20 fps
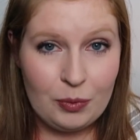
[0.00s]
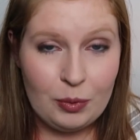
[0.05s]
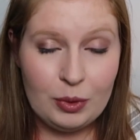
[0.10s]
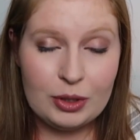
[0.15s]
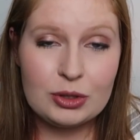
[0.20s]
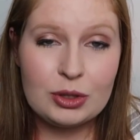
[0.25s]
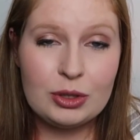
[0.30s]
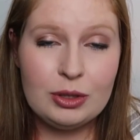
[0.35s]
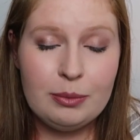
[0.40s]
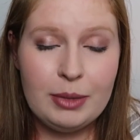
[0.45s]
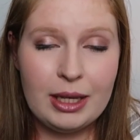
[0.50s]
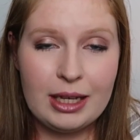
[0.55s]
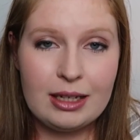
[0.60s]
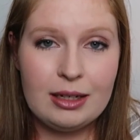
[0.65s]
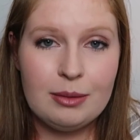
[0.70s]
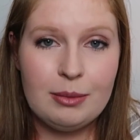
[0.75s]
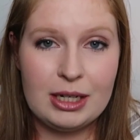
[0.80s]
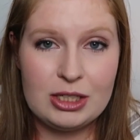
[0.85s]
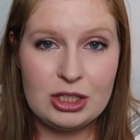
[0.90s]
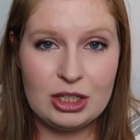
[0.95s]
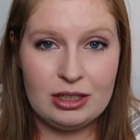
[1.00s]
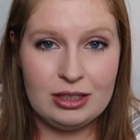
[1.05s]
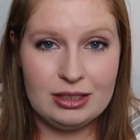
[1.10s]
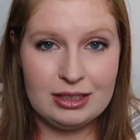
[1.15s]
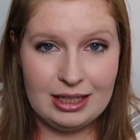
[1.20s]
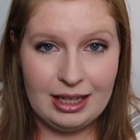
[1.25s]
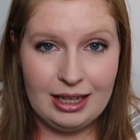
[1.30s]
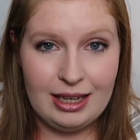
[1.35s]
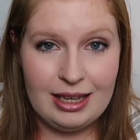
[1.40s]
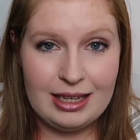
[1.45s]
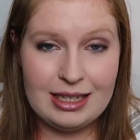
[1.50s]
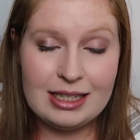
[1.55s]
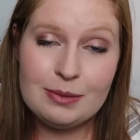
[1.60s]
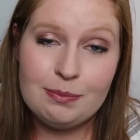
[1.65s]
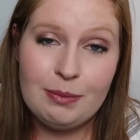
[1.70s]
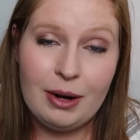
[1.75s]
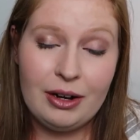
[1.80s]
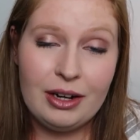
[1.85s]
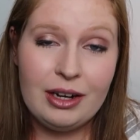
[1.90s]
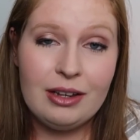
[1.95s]
What is going to make it a magical day is
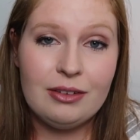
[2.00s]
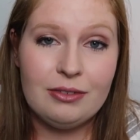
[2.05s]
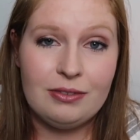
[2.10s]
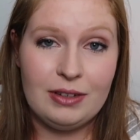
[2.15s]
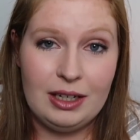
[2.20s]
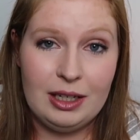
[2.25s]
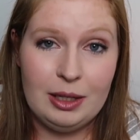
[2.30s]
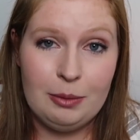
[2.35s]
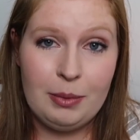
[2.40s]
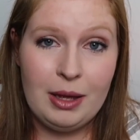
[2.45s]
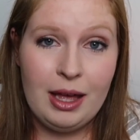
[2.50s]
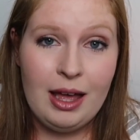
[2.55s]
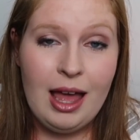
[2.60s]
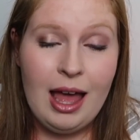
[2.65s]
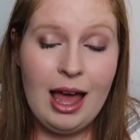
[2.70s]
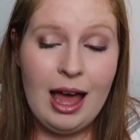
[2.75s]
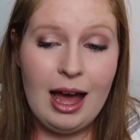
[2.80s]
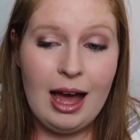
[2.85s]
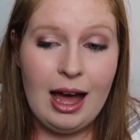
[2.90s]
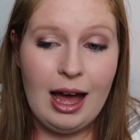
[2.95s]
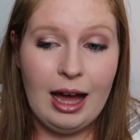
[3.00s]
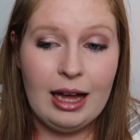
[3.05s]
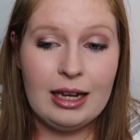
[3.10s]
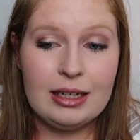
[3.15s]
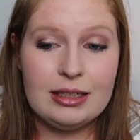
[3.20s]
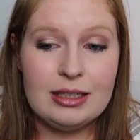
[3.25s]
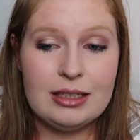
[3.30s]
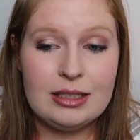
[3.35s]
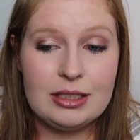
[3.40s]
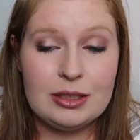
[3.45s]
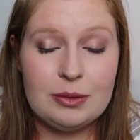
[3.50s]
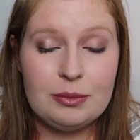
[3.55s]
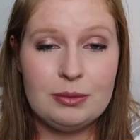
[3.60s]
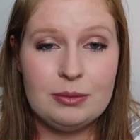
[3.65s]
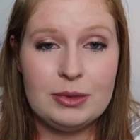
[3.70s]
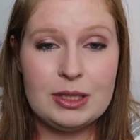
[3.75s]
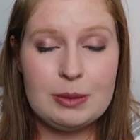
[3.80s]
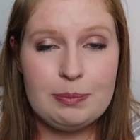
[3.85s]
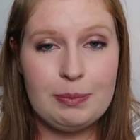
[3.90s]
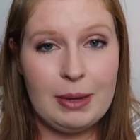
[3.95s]
marrying Philip and
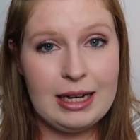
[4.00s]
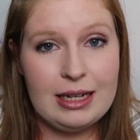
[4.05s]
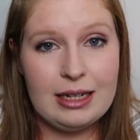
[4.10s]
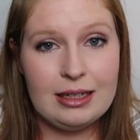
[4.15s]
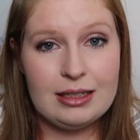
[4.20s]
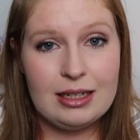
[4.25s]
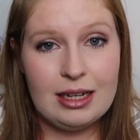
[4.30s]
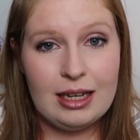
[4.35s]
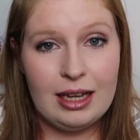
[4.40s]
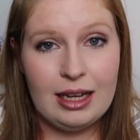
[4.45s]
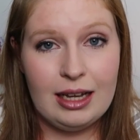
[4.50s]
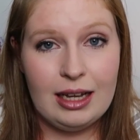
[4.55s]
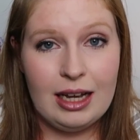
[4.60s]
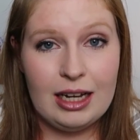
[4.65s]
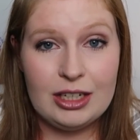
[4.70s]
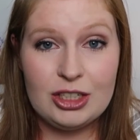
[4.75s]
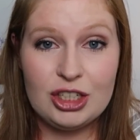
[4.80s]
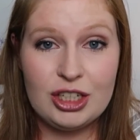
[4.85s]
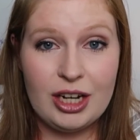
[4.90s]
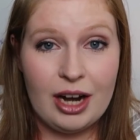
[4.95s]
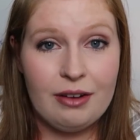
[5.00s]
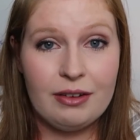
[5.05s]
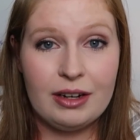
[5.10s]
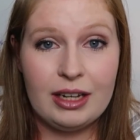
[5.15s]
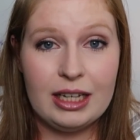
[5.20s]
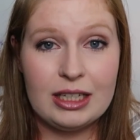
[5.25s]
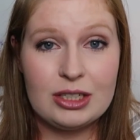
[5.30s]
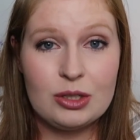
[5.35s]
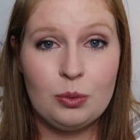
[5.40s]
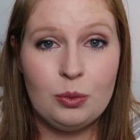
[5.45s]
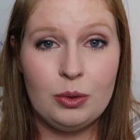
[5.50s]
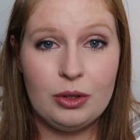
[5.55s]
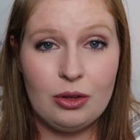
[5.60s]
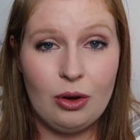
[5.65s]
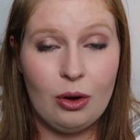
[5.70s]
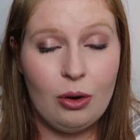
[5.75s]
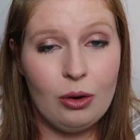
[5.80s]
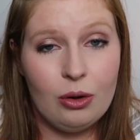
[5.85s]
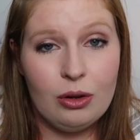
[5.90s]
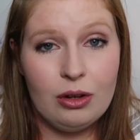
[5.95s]
sharing it with
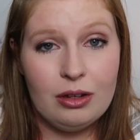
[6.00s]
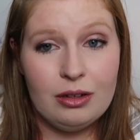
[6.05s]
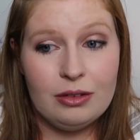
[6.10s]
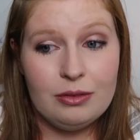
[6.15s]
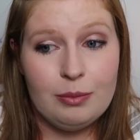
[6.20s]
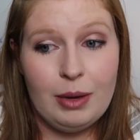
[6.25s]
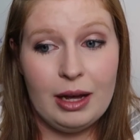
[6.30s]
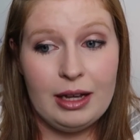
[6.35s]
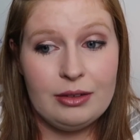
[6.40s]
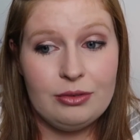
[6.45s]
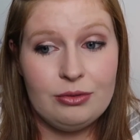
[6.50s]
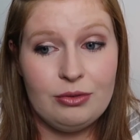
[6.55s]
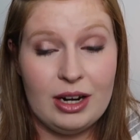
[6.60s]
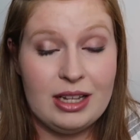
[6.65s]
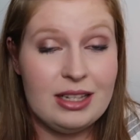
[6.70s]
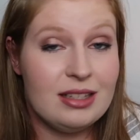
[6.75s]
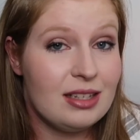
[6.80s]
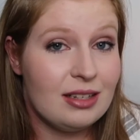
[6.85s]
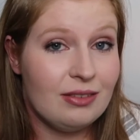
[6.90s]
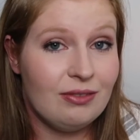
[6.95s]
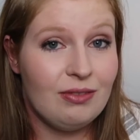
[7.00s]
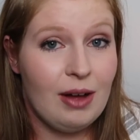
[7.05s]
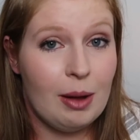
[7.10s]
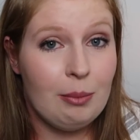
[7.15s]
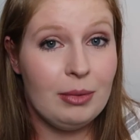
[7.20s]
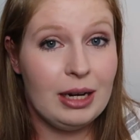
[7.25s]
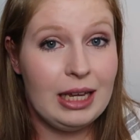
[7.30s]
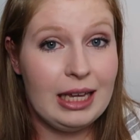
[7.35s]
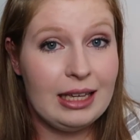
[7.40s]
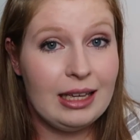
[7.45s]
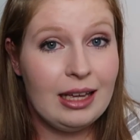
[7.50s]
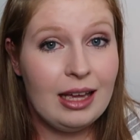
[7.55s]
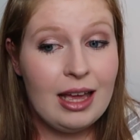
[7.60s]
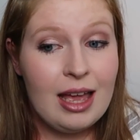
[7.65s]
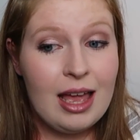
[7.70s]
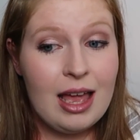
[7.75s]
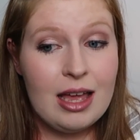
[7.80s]
all of my friends and family.